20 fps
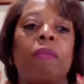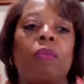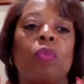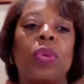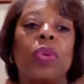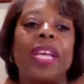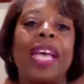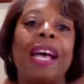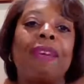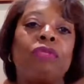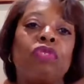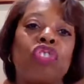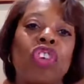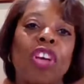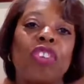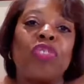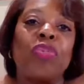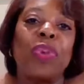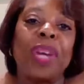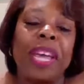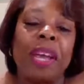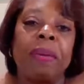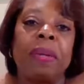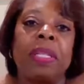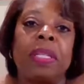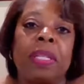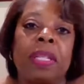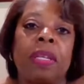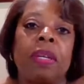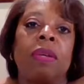We have Joshua
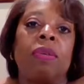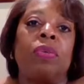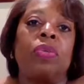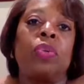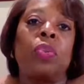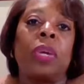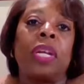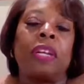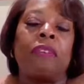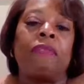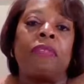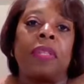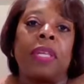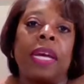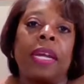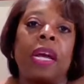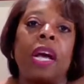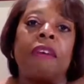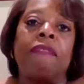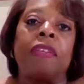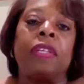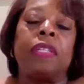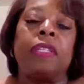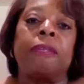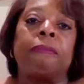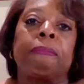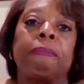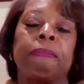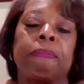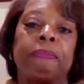Harris Till, who's running for that
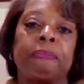office.